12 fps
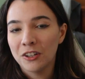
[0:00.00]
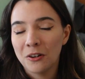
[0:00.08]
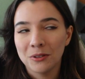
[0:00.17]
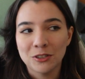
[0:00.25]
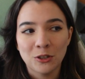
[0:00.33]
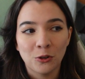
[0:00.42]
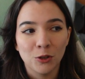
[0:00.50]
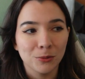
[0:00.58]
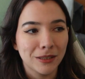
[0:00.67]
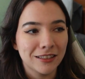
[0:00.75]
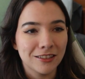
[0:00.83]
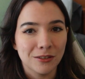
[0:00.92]
No one
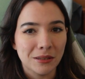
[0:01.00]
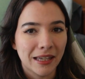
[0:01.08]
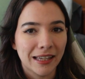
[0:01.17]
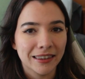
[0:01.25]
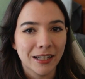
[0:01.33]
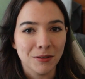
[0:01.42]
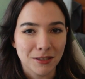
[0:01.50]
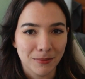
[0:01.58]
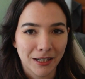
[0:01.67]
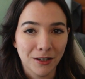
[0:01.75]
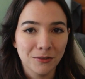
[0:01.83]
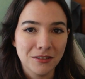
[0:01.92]
told me to do that. That was
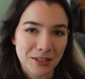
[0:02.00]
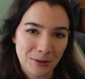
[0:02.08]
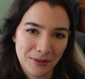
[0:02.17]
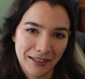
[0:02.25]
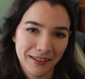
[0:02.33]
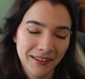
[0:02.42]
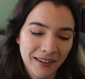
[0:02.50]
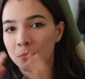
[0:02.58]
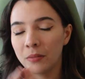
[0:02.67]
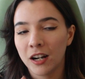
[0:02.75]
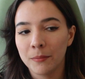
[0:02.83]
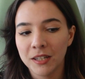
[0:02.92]
my own doing.
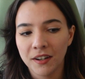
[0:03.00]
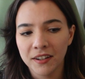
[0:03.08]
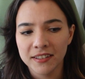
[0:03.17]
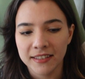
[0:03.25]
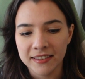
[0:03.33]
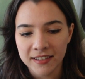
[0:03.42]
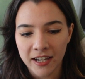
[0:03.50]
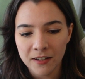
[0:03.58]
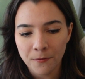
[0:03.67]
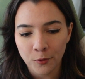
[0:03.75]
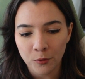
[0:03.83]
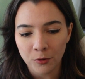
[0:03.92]
But I'll be honest, it's kind
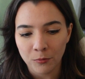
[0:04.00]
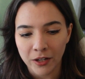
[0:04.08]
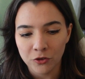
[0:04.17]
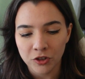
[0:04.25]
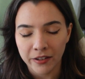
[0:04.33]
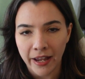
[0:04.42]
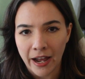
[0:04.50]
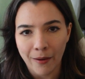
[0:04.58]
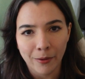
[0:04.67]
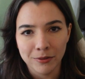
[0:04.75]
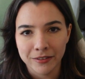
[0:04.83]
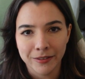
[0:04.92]
of thrown a wrench in how
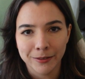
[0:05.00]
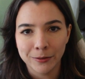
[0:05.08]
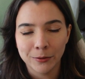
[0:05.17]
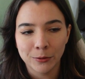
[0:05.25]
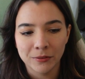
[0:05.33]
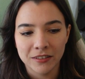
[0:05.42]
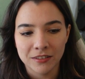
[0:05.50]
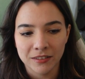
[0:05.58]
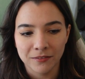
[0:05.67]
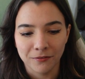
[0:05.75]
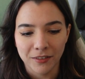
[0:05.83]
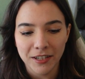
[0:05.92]
I was going to conclude this
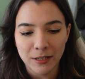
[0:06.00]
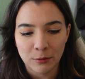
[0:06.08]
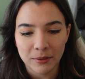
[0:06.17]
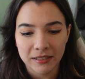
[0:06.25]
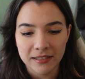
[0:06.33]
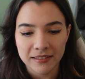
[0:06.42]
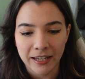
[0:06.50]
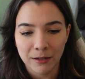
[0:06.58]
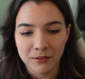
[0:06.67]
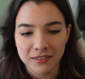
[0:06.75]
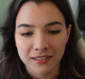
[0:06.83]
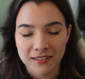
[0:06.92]
video, because I
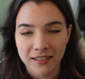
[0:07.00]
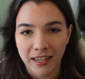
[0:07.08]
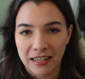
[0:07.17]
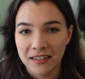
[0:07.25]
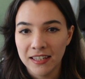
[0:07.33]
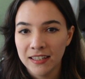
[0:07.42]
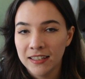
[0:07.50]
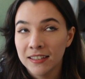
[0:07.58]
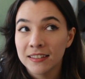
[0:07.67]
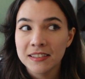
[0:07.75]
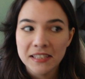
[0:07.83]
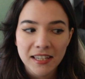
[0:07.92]
was going to say,
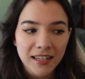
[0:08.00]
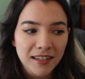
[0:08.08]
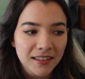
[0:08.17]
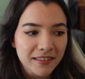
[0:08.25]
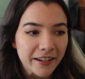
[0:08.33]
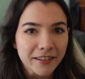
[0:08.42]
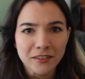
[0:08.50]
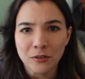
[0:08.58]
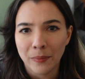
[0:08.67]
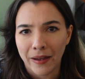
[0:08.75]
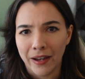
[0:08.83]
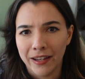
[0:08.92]
see, it's not so
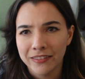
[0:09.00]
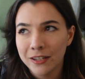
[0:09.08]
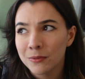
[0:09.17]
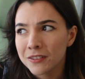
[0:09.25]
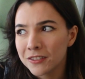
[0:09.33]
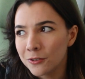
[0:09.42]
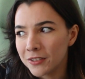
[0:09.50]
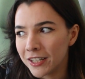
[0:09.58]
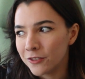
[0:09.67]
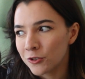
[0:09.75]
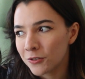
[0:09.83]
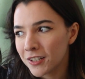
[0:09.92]
bad, they weren't so
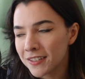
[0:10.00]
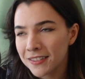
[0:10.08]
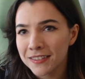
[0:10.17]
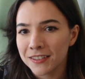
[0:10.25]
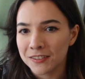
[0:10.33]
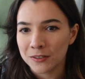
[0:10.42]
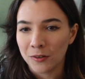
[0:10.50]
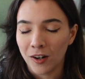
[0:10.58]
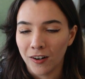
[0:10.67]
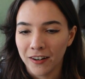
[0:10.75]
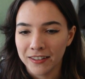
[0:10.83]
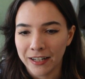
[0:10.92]
dangerous, it's not so
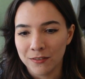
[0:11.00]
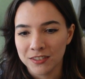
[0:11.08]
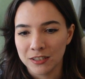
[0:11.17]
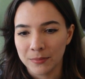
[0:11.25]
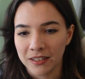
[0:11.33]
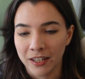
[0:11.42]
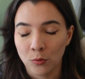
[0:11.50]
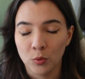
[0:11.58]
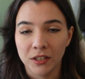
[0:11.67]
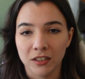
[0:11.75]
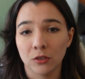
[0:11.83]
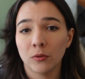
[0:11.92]
hard, and I was gonna be like
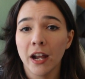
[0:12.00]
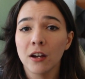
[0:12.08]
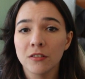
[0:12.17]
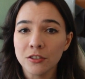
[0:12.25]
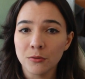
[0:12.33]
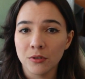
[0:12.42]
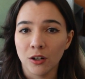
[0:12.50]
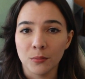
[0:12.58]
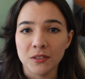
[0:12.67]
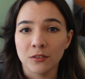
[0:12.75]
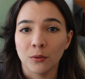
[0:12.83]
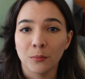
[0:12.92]
wheeling around and you would all
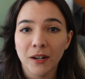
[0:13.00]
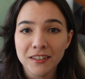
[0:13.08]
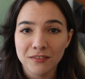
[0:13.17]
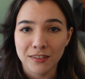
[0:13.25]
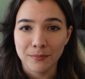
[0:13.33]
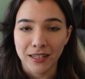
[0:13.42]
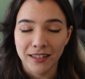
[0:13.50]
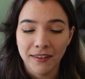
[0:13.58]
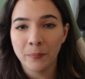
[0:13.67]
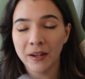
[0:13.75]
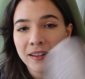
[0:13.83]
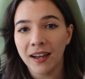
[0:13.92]
be so impressed with me.
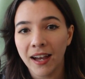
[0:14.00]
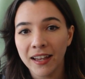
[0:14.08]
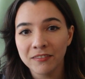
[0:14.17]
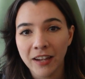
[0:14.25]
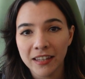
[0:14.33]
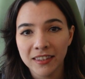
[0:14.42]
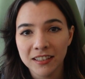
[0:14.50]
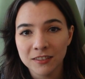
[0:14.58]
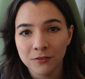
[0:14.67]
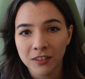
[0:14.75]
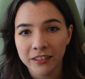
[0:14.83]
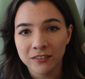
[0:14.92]
But I've had these
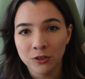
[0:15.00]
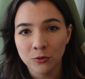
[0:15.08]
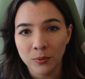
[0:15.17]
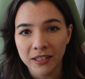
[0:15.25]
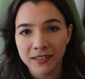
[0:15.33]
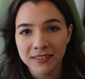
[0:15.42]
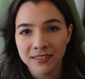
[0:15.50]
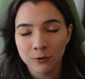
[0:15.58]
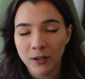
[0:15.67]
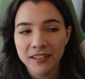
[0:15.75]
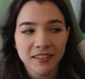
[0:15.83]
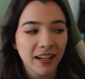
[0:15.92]
for like two weeks.
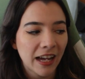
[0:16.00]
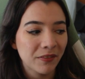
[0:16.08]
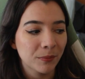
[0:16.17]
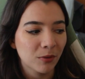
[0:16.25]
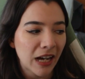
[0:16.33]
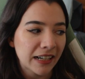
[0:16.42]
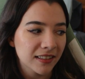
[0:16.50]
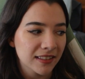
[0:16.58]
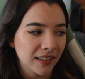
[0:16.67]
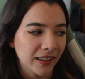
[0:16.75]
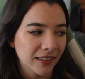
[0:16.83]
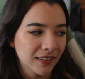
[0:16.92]
Granted, I haven't
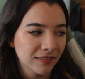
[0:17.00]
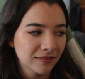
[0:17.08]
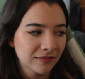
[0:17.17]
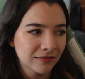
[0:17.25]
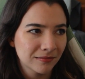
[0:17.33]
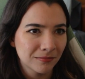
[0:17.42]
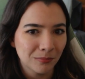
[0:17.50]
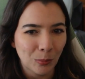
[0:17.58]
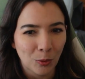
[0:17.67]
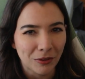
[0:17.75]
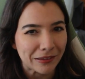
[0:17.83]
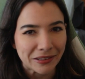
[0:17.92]
practiced like
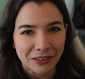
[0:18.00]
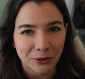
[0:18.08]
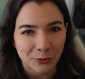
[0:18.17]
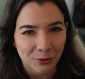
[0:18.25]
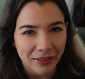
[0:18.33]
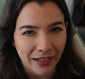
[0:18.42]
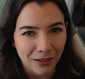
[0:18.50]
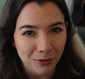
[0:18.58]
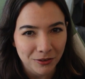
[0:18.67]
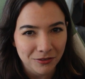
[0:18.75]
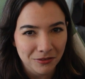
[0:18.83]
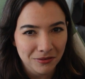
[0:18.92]
more than like three
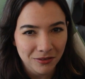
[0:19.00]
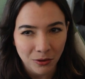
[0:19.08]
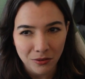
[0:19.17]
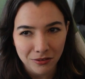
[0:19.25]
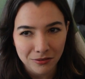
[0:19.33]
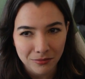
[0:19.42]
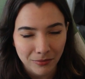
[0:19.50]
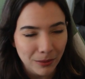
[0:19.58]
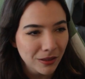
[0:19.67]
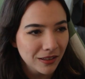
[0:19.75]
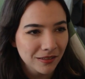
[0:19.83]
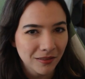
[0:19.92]
hours total,
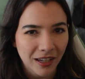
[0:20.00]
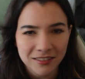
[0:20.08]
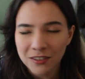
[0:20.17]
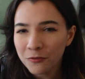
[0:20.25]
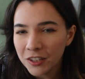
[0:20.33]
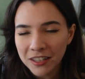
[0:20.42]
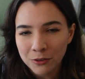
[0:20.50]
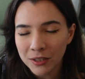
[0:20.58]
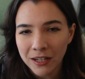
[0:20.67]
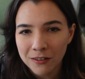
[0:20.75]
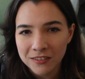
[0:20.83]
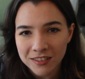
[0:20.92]
maybe? I still feel like
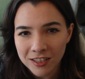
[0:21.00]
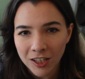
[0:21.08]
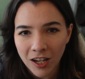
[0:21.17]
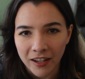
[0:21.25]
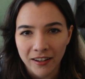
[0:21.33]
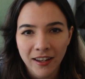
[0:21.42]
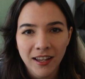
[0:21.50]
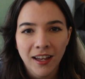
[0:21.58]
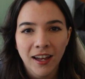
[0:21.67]
three hours is a lot.